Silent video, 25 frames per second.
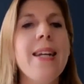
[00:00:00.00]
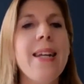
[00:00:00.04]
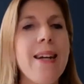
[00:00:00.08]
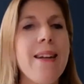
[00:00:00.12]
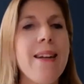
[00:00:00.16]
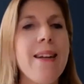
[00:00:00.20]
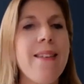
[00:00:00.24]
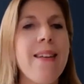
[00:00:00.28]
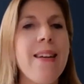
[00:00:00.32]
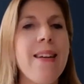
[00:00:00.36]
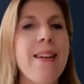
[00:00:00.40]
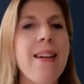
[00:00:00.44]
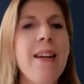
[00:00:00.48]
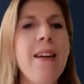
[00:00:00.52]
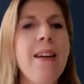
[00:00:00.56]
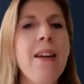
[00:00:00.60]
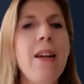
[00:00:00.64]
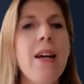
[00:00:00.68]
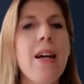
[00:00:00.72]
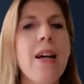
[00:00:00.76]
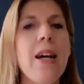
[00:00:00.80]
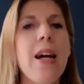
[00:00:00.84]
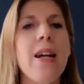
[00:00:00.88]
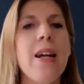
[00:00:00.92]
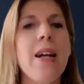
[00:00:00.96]

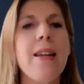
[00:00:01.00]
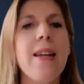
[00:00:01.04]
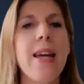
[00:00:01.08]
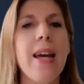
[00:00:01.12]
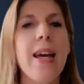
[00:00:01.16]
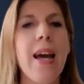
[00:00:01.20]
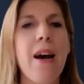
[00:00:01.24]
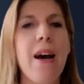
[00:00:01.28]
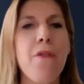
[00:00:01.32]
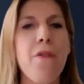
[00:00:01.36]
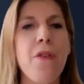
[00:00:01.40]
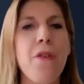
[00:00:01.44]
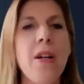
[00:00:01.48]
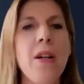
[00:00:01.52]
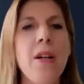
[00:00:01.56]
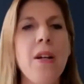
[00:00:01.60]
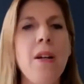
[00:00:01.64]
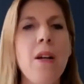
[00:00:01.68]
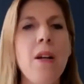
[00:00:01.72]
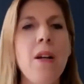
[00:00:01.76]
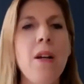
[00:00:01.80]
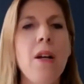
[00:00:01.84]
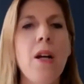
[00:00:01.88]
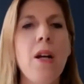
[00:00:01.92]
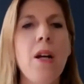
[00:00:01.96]
Nicotine and
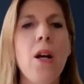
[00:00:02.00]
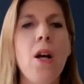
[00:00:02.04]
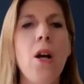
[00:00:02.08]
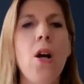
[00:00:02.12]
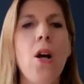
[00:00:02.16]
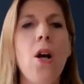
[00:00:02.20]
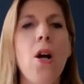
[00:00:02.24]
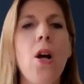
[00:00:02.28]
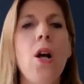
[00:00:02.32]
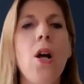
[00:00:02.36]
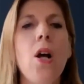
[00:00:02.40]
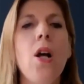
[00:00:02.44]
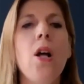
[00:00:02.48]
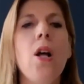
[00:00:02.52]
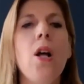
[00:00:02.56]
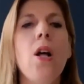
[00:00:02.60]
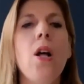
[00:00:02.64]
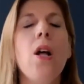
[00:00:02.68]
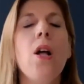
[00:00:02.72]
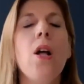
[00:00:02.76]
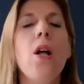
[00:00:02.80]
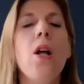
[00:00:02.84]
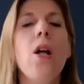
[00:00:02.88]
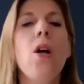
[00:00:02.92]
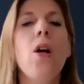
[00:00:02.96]
caffeine,
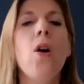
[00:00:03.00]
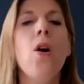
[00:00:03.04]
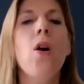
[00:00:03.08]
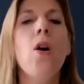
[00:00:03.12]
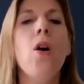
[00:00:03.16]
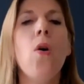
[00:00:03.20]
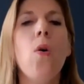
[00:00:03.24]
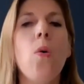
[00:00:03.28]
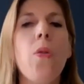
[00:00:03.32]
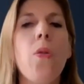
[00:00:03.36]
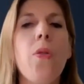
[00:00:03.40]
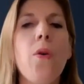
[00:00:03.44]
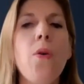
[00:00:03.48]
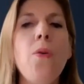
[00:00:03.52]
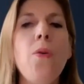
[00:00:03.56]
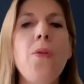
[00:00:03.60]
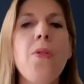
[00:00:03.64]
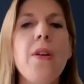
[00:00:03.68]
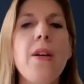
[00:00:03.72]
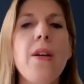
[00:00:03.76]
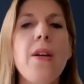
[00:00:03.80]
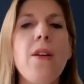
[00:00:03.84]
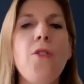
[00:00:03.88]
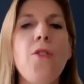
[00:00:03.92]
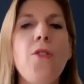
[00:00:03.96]
although
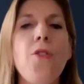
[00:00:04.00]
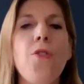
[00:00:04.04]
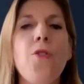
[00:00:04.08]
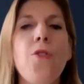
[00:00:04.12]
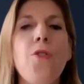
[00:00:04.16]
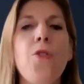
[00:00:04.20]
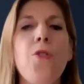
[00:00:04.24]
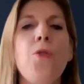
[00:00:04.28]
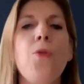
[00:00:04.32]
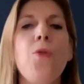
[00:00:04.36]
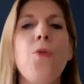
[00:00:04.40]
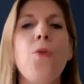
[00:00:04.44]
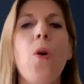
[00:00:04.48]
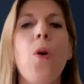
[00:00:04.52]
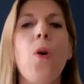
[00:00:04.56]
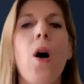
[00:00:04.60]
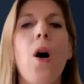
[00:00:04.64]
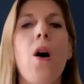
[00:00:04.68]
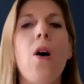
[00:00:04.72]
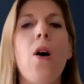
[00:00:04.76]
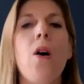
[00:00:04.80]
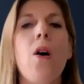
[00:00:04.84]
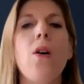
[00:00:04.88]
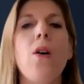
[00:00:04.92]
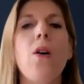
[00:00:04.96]
these two
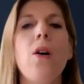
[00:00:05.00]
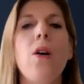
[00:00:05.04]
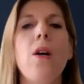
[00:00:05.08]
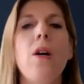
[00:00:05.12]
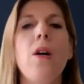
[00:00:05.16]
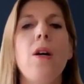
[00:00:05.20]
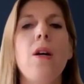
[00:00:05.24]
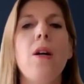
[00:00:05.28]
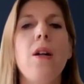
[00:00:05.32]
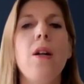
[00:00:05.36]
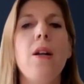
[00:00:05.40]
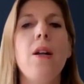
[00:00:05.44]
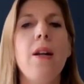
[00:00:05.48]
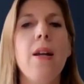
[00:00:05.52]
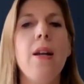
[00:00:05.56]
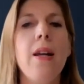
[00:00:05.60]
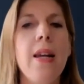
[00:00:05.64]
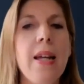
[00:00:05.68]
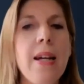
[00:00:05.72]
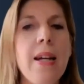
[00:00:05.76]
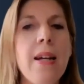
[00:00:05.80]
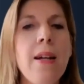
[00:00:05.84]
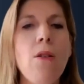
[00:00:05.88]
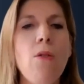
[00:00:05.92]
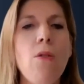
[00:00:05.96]
are
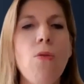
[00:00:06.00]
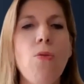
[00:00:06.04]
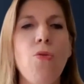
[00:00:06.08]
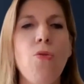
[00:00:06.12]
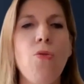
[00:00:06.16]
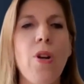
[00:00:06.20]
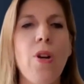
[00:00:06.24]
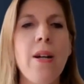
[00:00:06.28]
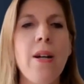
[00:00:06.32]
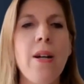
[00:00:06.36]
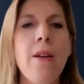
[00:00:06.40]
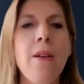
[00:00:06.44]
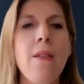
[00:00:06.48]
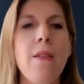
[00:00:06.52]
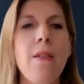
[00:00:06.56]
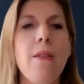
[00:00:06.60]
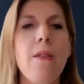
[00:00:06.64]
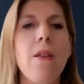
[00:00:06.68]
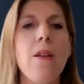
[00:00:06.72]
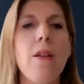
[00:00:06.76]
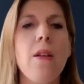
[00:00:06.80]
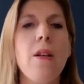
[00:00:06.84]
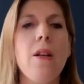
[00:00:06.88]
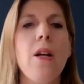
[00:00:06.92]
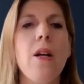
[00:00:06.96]
legal
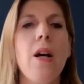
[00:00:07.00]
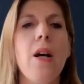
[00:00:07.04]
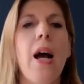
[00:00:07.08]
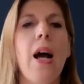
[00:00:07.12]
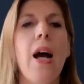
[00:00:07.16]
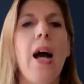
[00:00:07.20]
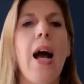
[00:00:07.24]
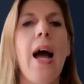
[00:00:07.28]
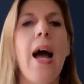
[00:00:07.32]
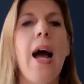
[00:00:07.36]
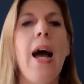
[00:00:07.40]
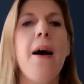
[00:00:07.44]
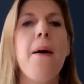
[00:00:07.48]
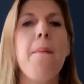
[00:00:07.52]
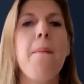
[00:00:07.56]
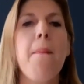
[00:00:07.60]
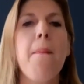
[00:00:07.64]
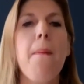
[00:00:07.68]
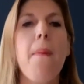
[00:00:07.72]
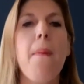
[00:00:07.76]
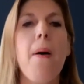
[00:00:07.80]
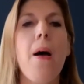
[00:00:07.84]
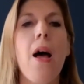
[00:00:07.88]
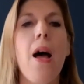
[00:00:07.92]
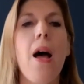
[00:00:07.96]
drugs,
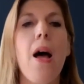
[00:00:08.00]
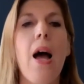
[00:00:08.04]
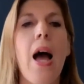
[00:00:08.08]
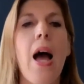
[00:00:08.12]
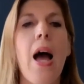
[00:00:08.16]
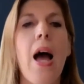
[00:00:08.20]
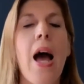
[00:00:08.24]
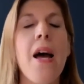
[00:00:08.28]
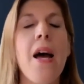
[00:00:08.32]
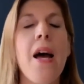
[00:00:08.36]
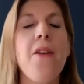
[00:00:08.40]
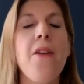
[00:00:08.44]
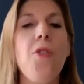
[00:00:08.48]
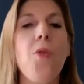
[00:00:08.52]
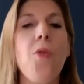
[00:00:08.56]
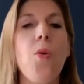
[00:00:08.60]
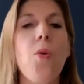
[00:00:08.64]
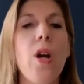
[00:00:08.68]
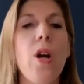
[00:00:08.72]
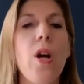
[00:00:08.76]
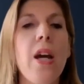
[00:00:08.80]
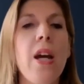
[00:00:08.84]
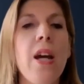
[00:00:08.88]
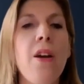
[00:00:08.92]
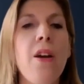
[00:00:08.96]
and
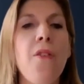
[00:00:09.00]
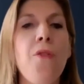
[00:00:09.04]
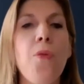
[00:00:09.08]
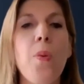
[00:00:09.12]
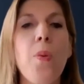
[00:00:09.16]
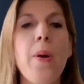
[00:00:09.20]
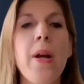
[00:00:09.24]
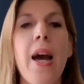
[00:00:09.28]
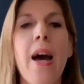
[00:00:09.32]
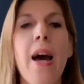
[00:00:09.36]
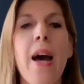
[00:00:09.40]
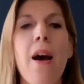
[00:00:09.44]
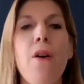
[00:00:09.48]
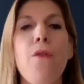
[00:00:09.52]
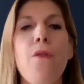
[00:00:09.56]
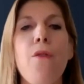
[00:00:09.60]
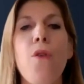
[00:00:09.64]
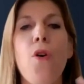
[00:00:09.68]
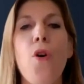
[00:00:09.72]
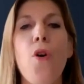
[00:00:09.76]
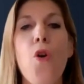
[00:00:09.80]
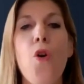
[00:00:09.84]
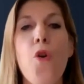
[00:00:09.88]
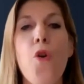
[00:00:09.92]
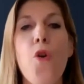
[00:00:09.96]
if we
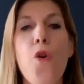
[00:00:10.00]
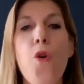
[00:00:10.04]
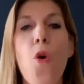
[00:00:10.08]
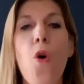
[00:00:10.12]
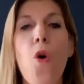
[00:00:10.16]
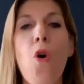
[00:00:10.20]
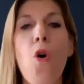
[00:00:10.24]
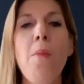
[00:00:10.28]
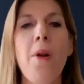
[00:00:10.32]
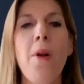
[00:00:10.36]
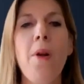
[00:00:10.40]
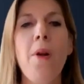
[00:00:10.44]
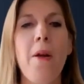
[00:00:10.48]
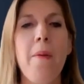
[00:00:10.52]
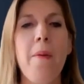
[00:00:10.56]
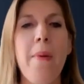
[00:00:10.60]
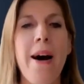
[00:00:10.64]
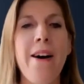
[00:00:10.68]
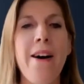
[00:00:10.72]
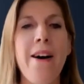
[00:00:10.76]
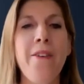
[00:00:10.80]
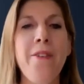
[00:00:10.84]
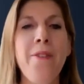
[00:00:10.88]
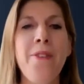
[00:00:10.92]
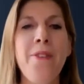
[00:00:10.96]
have normal
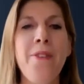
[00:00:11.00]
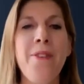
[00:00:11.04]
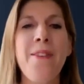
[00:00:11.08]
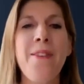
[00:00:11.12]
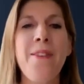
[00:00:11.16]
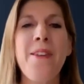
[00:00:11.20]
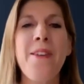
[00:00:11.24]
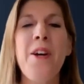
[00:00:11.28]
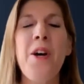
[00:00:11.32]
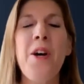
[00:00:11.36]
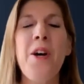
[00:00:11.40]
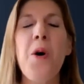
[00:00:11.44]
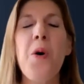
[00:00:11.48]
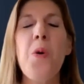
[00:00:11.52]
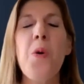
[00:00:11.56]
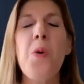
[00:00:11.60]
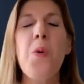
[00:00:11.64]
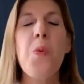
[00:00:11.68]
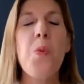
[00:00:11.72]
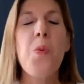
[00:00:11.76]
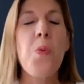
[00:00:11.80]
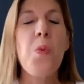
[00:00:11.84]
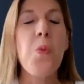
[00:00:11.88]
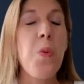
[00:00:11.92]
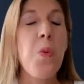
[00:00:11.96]
amounts,
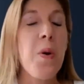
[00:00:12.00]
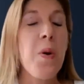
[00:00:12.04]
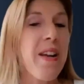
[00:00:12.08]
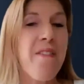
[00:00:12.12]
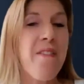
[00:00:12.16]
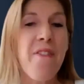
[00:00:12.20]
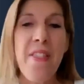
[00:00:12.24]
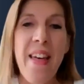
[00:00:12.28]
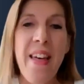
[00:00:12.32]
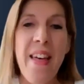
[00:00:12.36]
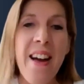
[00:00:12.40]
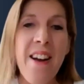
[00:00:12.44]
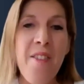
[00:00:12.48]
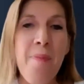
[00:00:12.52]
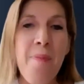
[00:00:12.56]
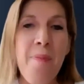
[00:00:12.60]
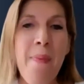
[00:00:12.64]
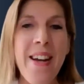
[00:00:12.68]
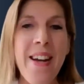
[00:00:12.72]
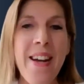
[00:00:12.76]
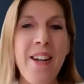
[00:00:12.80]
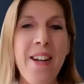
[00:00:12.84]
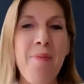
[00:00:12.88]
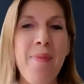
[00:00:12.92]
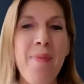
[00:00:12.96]
whatever that
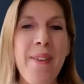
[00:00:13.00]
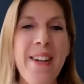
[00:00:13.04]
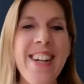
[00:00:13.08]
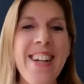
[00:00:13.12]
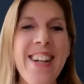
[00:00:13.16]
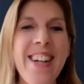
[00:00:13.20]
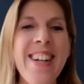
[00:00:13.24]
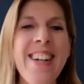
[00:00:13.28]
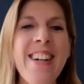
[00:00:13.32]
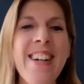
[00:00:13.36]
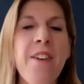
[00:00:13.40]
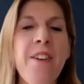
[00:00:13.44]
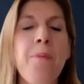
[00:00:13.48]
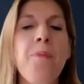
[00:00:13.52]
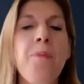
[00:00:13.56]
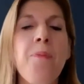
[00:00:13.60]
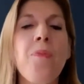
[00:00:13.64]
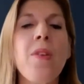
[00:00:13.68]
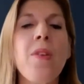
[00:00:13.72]
may be,